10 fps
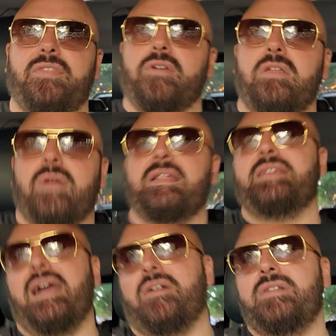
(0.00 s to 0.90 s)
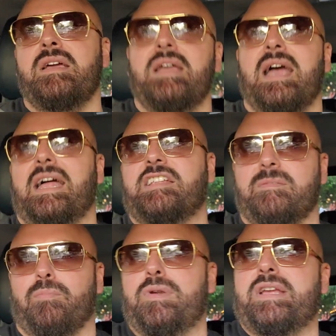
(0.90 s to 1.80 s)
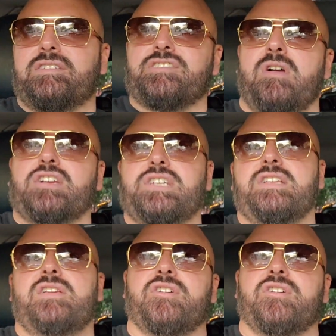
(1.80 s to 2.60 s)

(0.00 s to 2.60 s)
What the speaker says: 30 grand down, and it's in pre-construction.